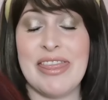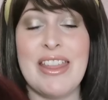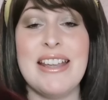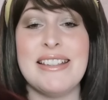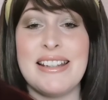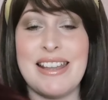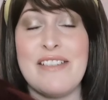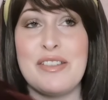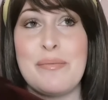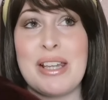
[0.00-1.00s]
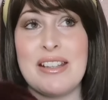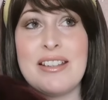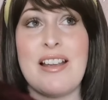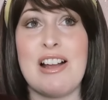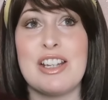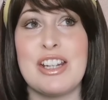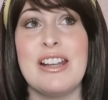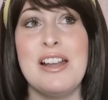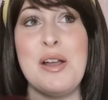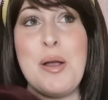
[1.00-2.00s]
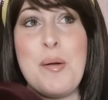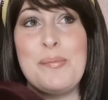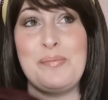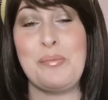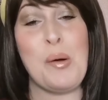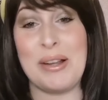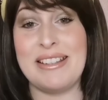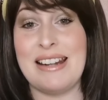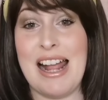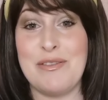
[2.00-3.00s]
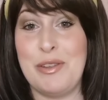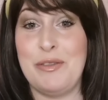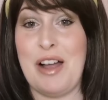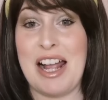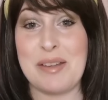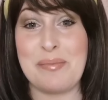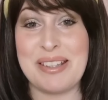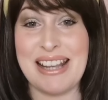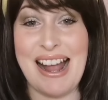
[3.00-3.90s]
This gives me such Poison Ivy vibes.